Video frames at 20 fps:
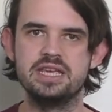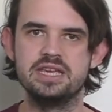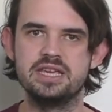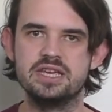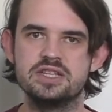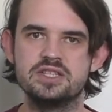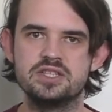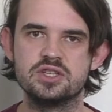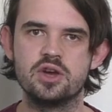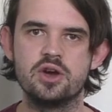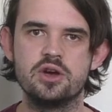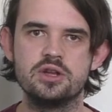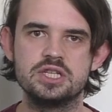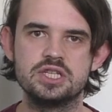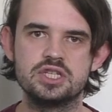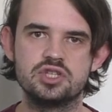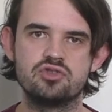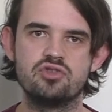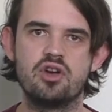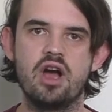years ago
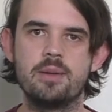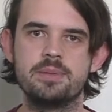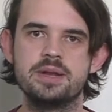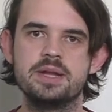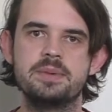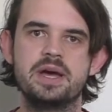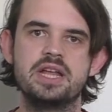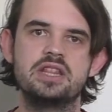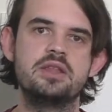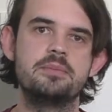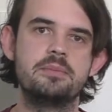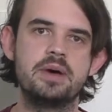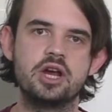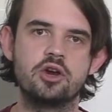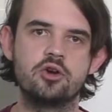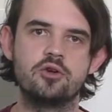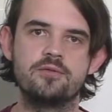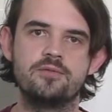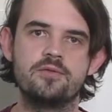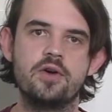describing about the
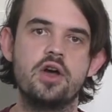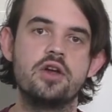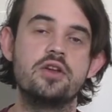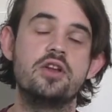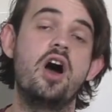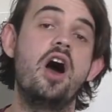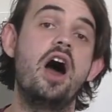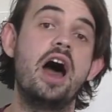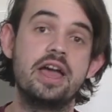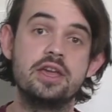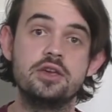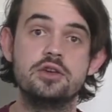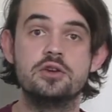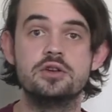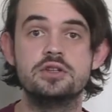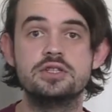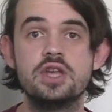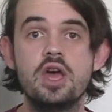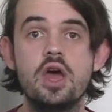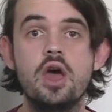microphone I
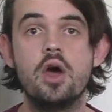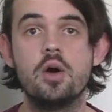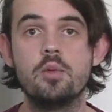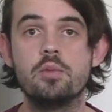use